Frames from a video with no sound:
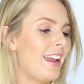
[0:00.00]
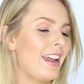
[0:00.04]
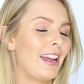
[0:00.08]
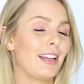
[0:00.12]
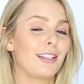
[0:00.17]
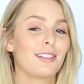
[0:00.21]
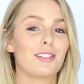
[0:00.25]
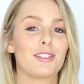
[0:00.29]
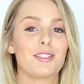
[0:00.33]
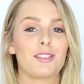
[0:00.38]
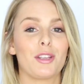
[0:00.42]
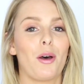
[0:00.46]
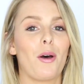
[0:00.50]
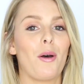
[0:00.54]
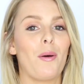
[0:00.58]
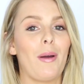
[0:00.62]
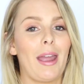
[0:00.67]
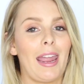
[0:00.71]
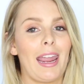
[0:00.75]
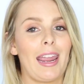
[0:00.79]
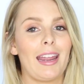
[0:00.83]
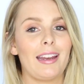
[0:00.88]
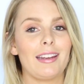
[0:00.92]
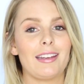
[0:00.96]
It's so
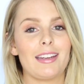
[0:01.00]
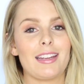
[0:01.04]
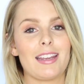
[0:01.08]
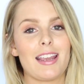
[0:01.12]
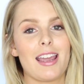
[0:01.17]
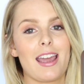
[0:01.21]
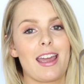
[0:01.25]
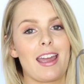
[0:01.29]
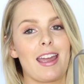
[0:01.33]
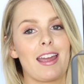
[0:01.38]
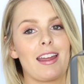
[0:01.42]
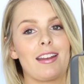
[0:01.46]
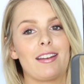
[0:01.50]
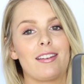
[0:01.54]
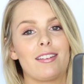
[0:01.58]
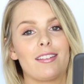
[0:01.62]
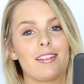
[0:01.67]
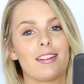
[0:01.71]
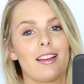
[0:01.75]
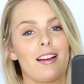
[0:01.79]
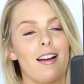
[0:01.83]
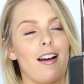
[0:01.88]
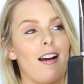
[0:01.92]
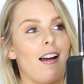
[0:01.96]
handy
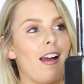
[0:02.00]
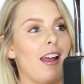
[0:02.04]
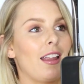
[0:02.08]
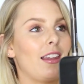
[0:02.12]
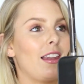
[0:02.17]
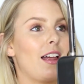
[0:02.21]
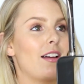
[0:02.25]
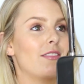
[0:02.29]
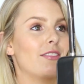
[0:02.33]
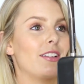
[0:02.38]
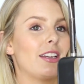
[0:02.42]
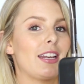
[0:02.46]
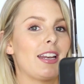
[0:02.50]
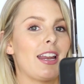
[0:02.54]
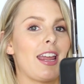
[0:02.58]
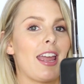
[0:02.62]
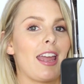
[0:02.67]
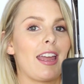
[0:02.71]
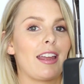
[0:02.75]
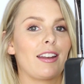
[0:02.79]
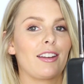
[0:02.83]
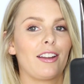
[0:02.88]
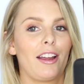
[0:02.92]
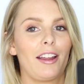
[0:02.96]
and I love it,
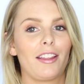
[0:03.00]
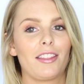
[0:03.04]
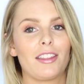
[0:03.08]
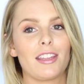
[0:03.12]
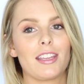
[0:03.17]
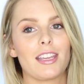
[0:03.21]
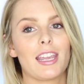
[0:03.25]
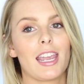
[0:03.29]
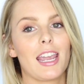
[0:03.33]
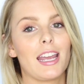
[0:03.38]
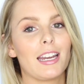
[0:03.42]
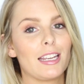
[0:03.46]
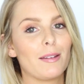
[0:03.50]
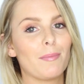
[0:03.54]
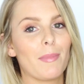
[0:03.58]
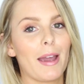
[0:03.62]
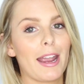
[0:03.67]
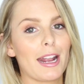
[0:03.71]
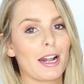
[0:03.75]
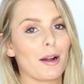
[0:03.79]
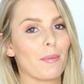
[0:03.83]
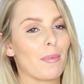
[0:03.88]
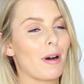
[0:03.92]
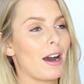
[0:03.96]
and I think any
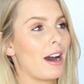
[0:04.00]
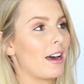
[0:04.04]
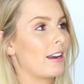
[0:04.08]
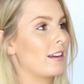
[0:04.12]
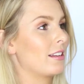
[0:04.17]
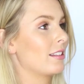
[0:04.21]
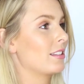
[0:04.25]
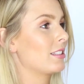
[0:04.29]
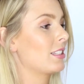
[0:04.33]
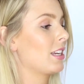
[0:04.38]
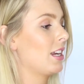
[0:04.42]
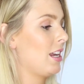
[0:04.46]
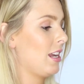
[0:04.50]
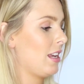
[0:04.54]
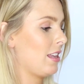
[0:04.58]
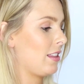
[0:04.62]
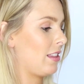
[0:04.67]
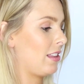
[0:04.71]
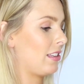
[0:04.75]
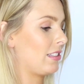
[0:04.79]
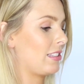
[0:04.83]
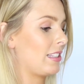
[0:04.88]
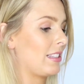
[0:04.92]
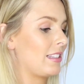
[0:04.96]
makeup artist,
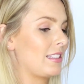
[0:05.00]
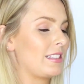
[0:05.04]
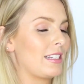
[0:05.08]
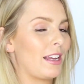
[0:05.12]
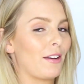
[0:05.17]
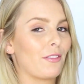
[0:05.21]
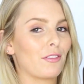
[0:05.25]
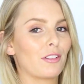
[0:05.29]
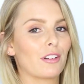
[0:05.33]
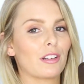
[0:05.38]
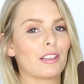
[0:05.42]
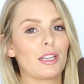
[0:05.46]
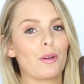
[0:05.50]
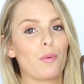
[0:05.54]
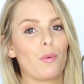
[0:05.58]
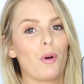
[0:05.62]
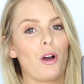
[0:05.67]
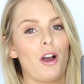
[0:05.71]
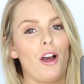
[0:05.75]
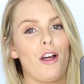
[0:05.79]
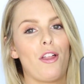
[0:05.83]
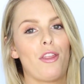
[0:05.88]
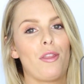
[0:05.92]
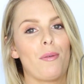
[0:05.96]
this is definitely
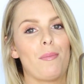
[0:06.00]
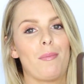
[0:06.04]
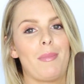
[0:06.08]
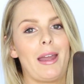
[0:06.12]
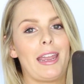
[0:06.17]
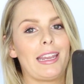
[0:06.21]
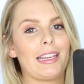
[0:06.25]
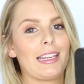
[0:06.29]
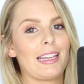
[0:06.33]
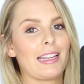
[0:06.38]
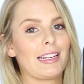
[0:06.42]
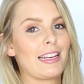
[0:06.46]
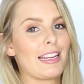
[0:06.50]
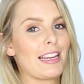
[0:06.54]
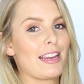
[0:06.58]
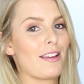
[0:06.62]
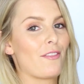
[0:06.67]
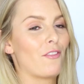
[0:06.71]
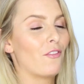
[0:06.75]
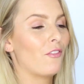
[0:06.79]
worth making the